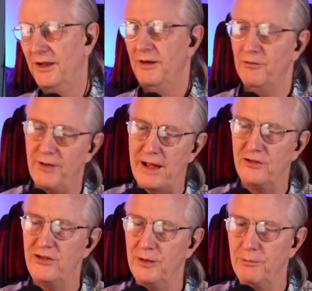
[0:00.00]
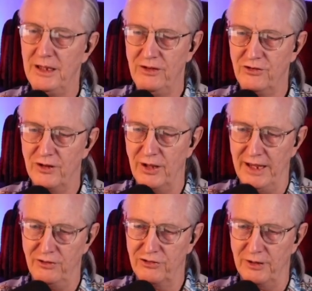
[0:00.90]
VATSIM means
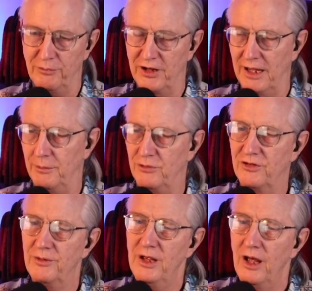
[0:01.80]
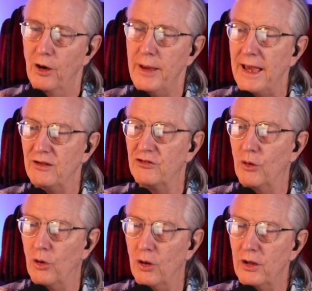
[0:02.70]
delays sometimes. Okay,
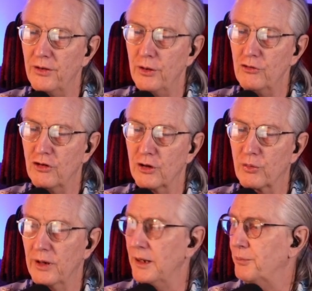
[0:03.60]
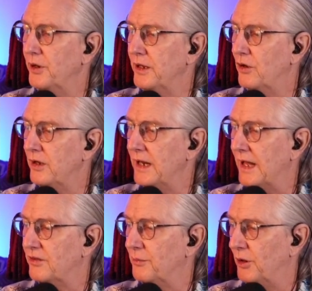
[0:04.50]
so all of those look really pretty good
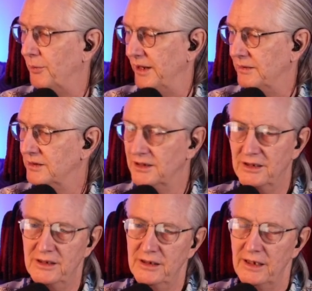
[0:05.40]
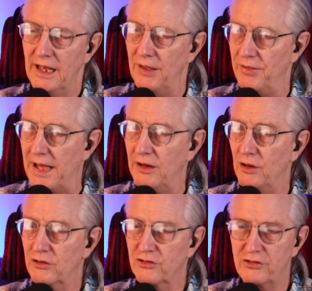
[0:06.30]
at the moment. And that
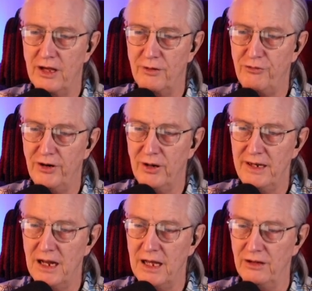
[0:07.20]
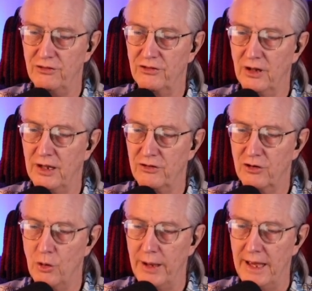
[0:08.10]
looks fairly nice. Let's
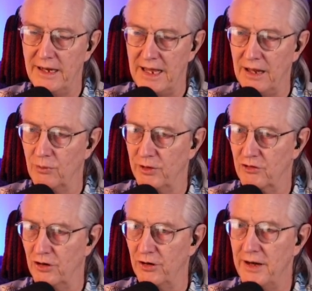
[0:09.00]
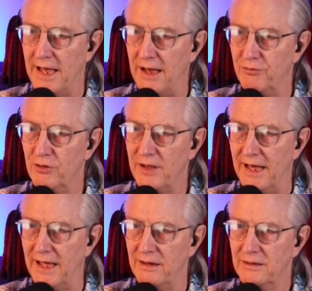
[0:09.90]
go ahead and return after
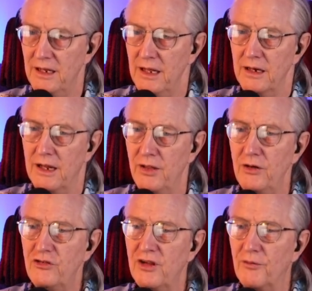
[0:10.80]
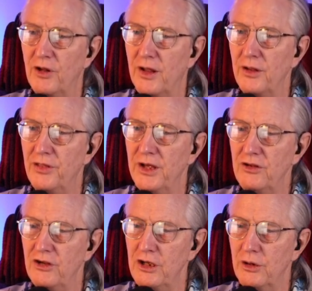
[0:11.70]
that. Now there's several other
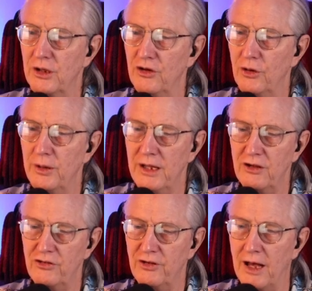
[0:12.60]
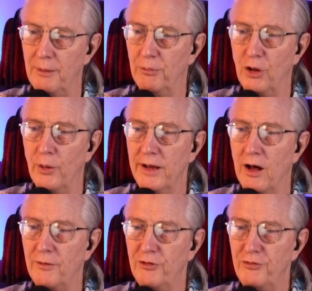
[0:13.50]
things that you can do in this. I'm blowing
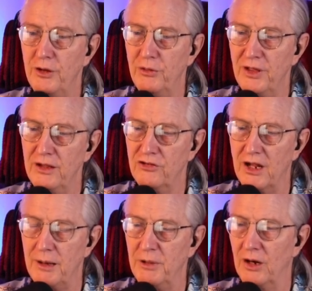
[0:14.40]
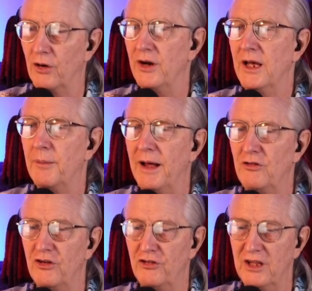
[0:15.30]
off a few things that I've been learning about
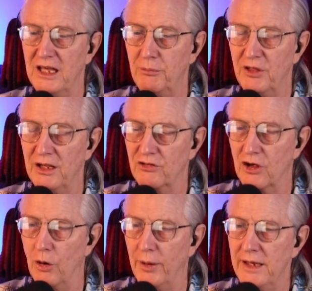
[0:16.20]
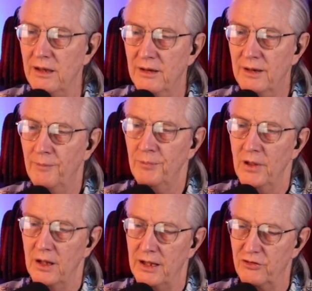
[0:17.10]
just to keep things going.
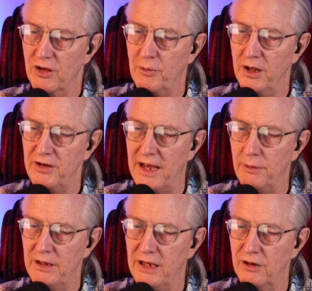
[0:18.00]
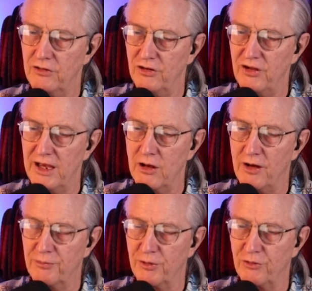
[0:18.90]
Let's come on down here to
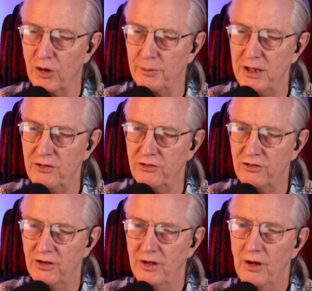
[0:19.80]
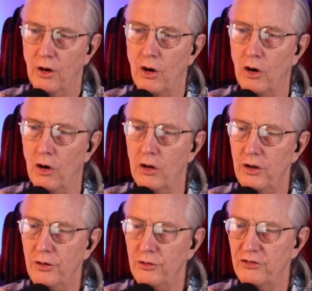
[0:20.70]
takeoff performance. All
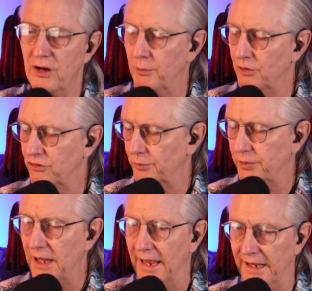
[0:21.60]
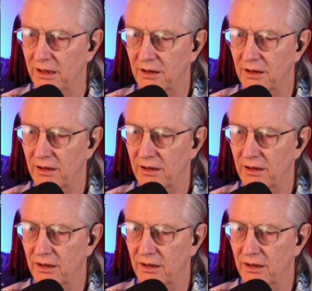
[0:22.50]
of those numbers are blank.